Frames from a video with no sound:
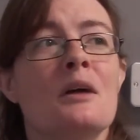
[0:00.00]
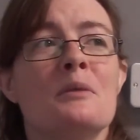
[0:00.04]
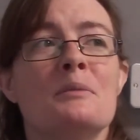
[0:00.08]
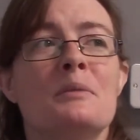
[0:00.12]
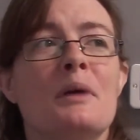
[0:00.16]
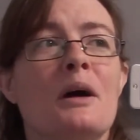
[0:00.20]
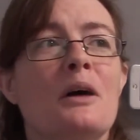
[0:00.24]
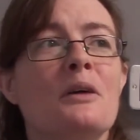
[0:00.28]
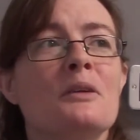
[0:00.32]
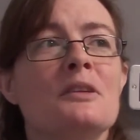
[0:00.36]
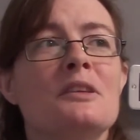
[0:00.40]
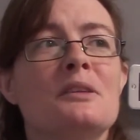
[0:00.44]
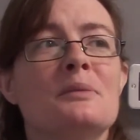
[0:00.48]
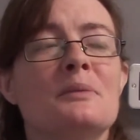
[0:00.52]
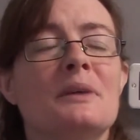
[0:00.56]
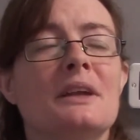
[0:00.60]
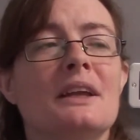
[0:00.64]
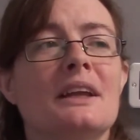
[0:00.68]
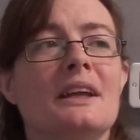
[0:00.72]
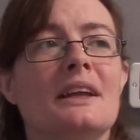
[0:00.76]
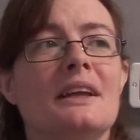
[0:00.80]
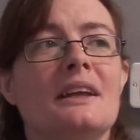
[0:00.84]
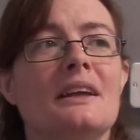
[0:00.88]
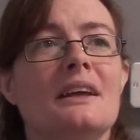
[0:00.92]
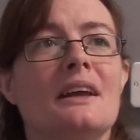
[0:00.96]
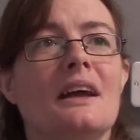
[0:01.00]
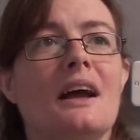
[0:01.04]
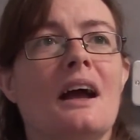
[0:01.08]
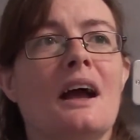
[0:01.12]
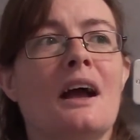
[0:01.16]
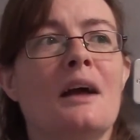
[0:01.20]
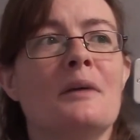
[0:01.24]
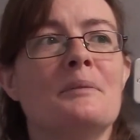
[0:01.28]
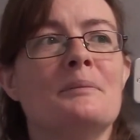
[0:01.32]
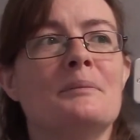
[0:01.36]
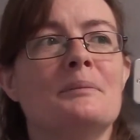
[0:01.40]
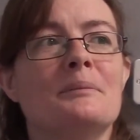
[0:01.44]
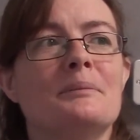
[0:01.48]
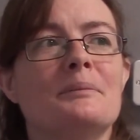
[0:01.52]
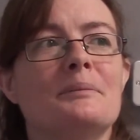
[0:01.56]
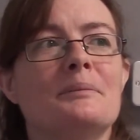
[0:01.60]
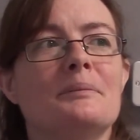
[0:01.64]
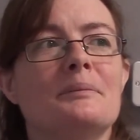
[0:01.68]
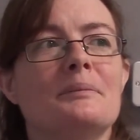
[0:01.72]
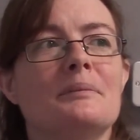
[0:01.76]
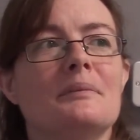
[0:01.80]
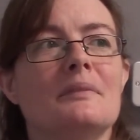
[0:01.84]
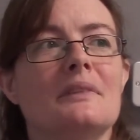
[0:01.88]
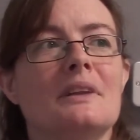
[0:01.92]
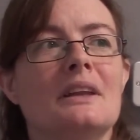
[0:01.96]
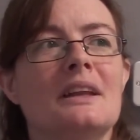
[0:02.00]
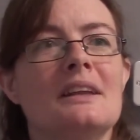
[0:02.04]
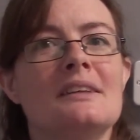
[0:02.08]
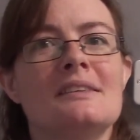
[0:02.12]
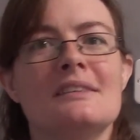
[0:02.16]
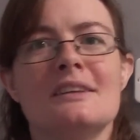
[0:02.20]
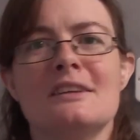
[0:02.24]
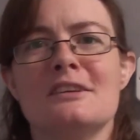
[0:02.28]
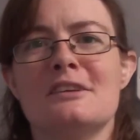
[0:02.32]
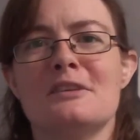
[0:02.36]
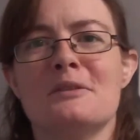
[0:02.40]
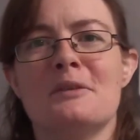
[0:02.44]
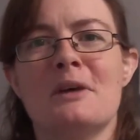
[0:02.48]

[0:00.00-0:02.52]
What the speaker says: but ultimately listening to